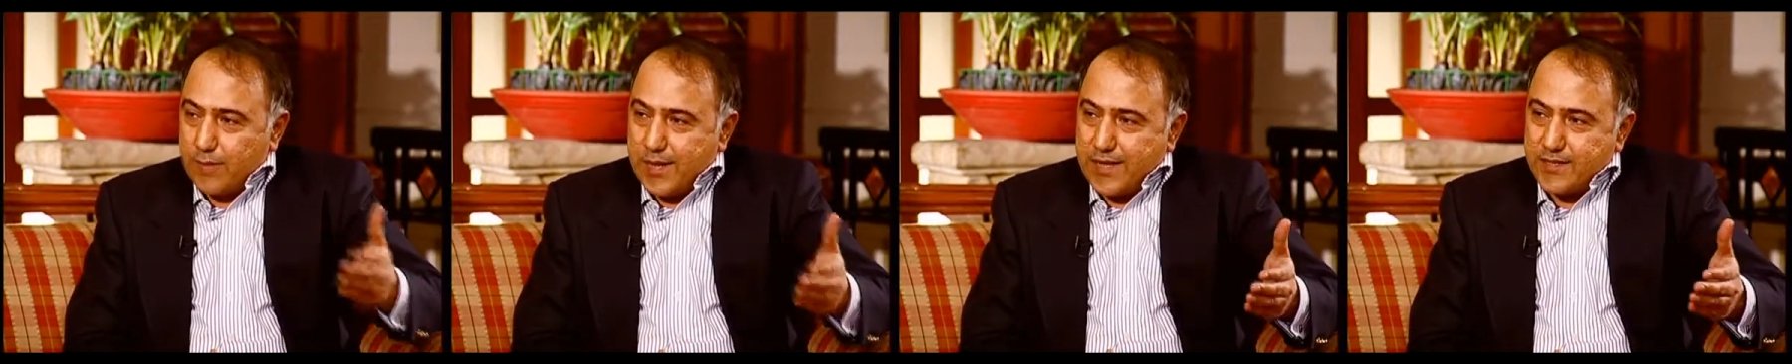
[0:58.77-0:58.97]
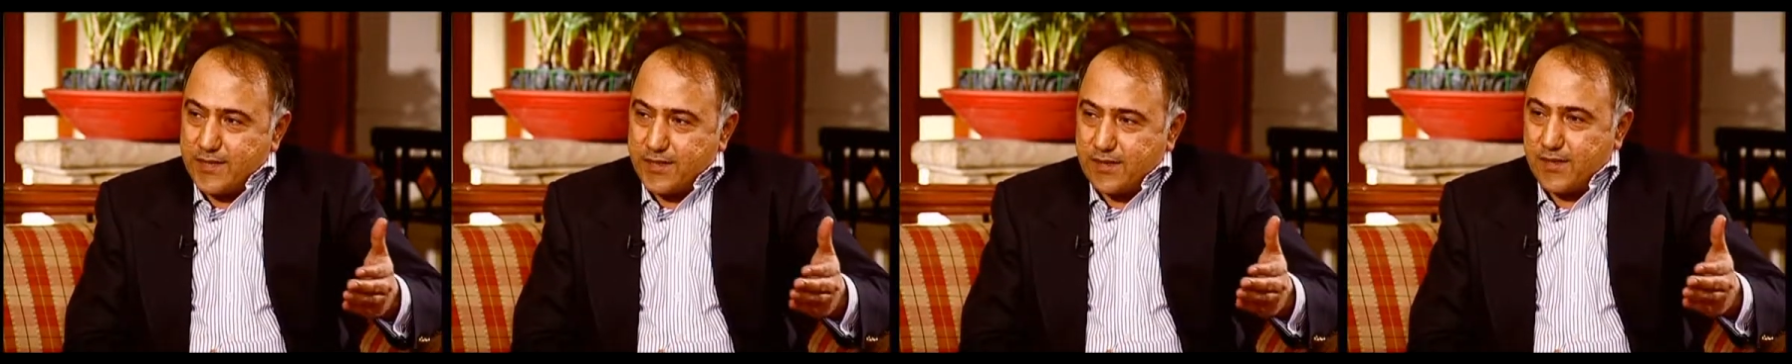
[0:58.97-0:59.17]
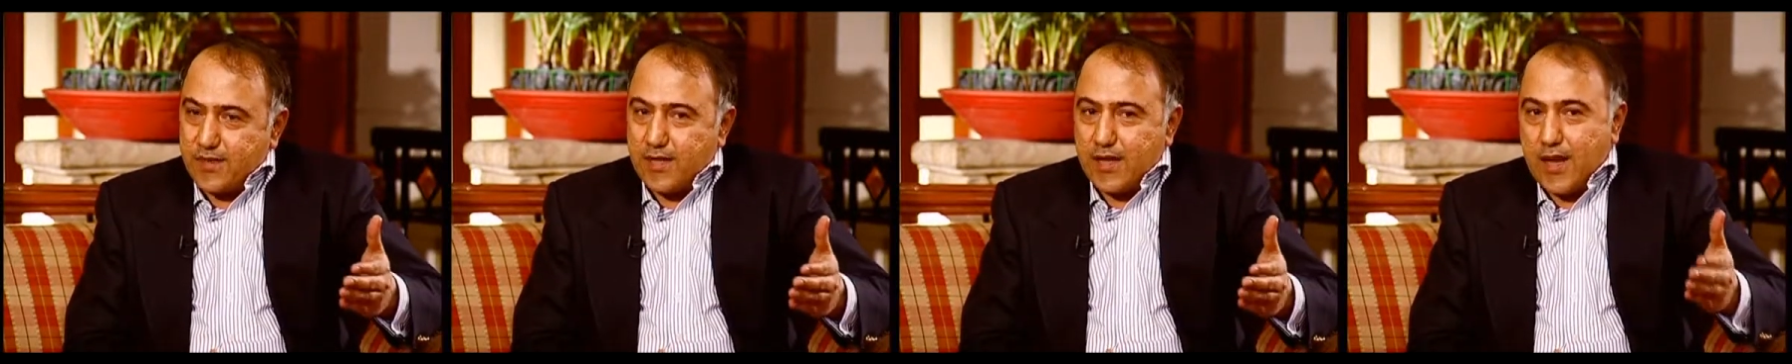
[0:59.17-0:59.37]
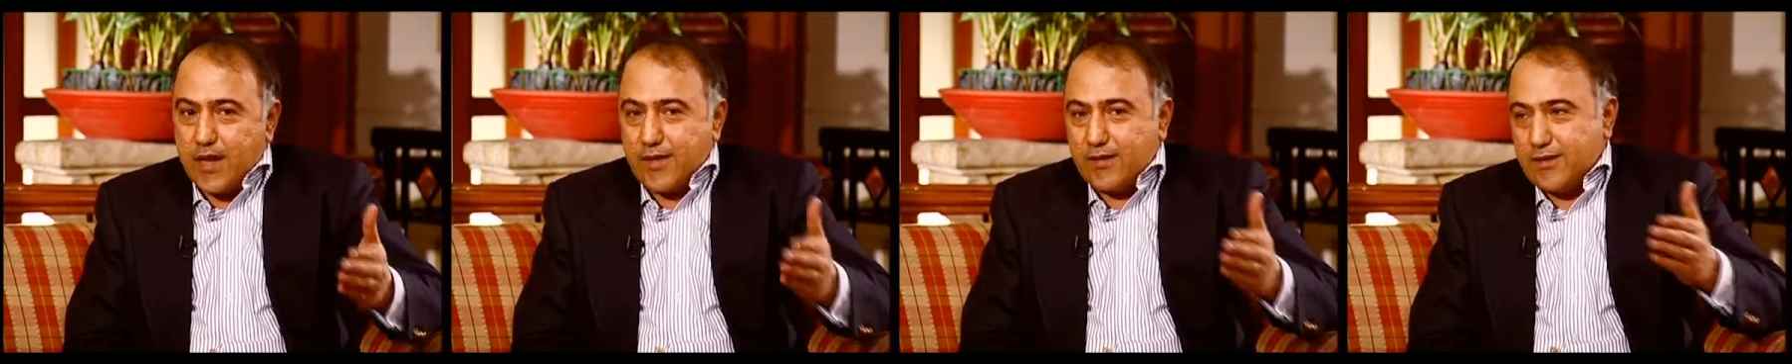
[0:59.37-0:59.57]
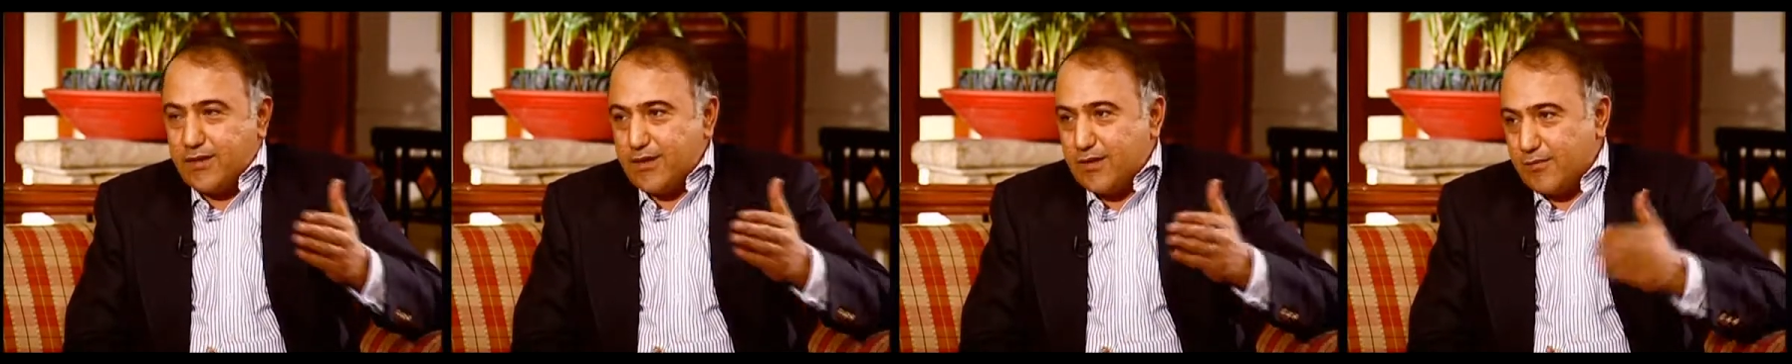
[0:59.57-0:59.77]
West
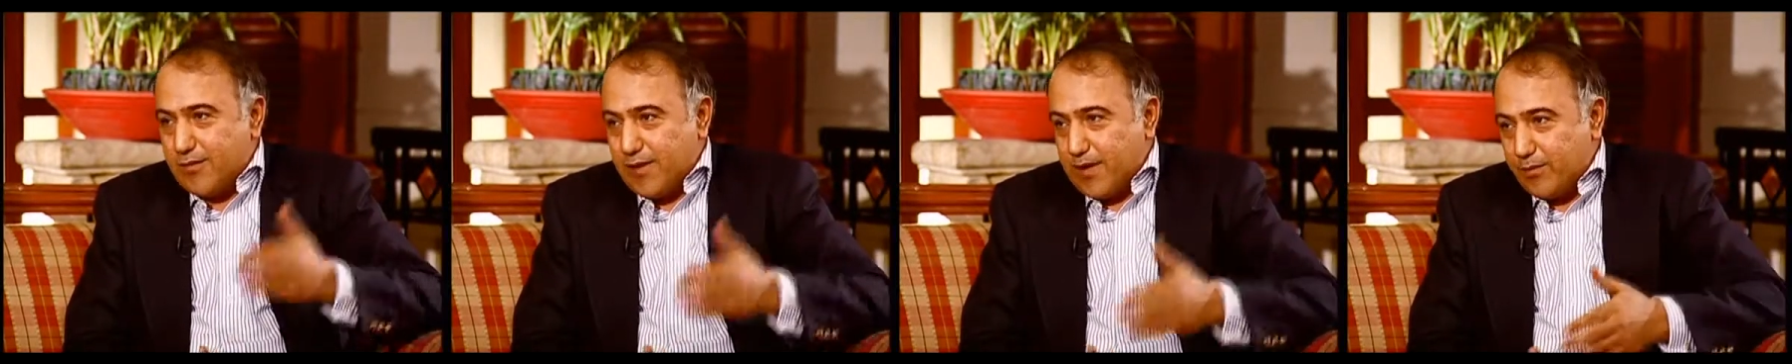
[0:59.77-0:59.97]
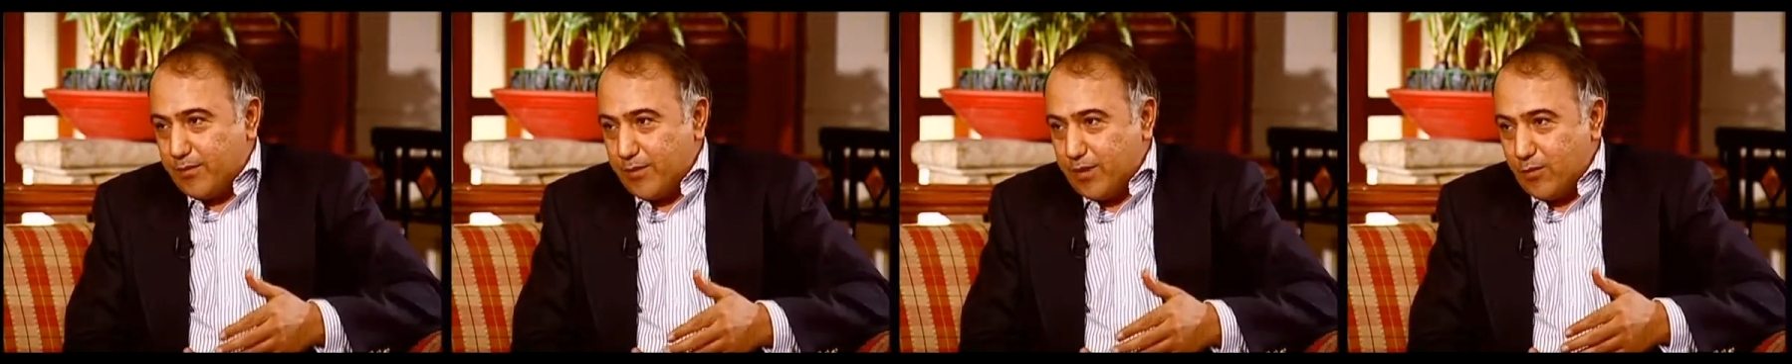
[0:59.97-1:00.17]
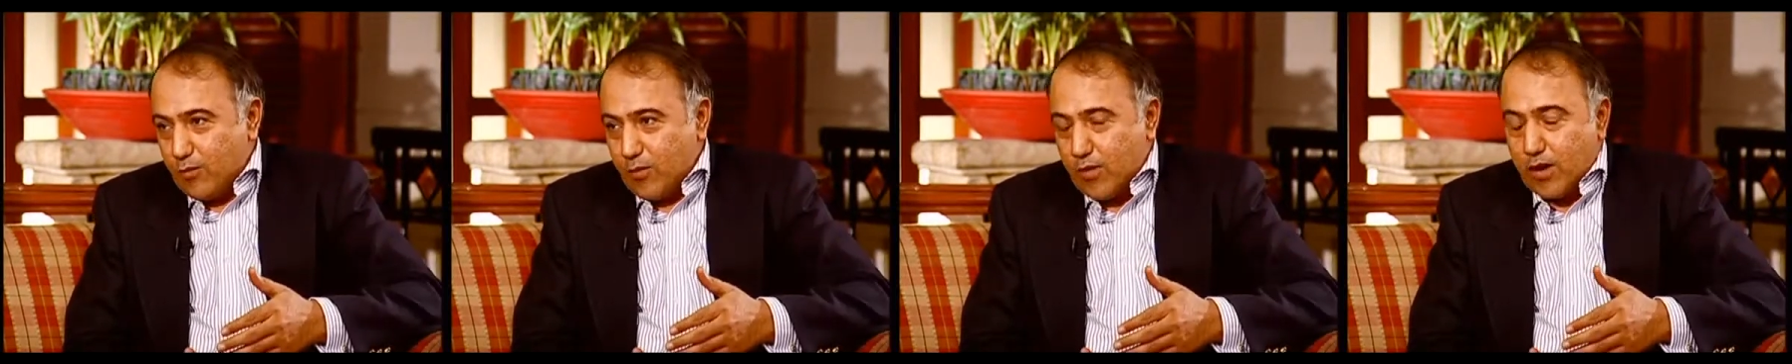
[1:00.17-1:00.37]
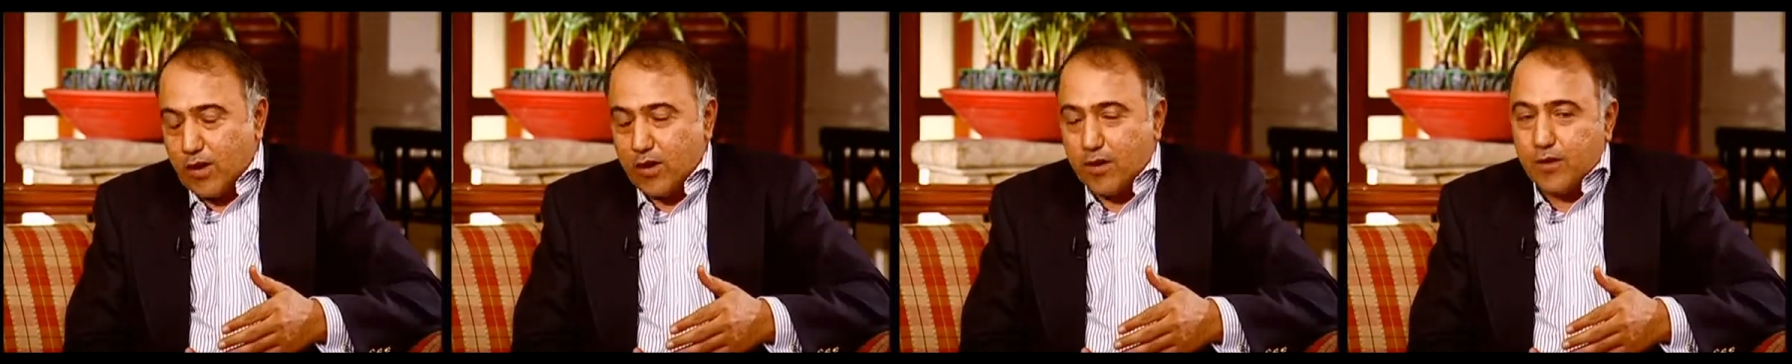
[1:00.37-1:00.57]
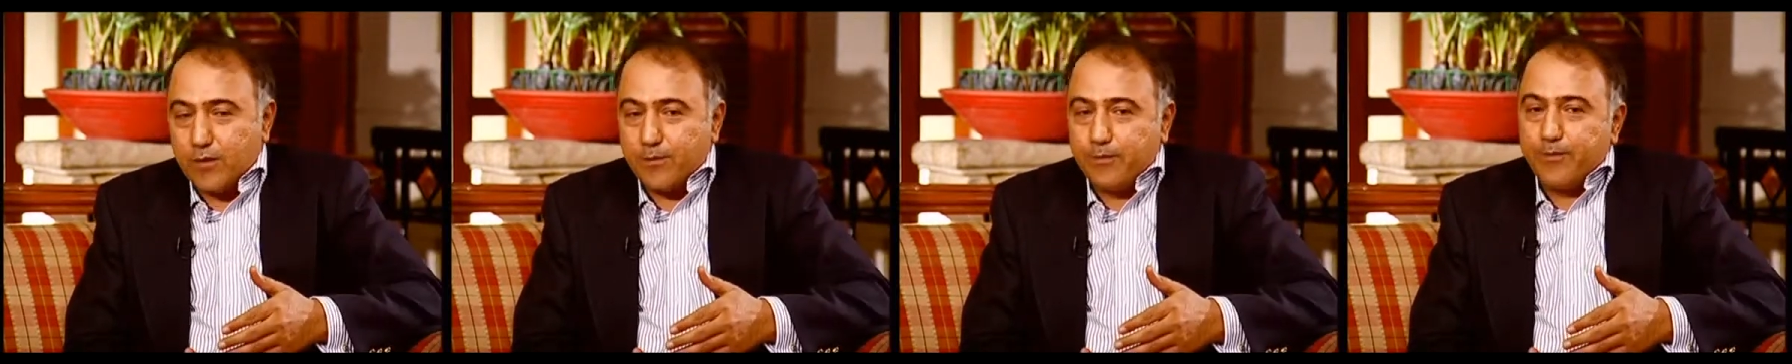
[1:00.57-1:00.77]
and the developing
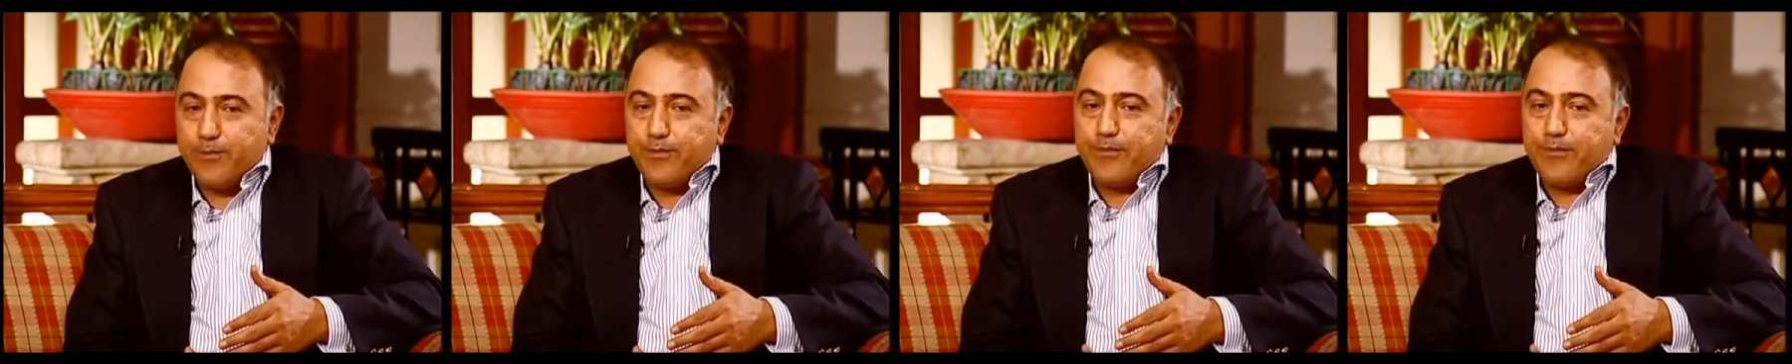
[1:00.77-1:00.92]
world.